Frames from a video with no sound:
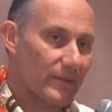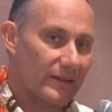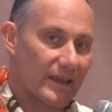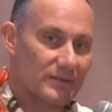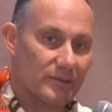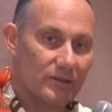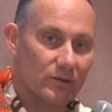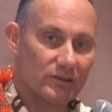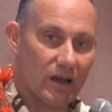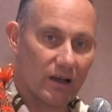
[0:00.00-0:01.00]
and they asked me to do
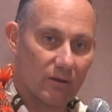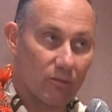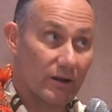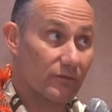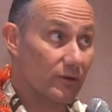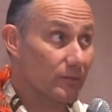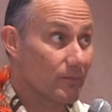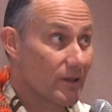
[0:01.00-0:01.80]
a talk on breadfruit.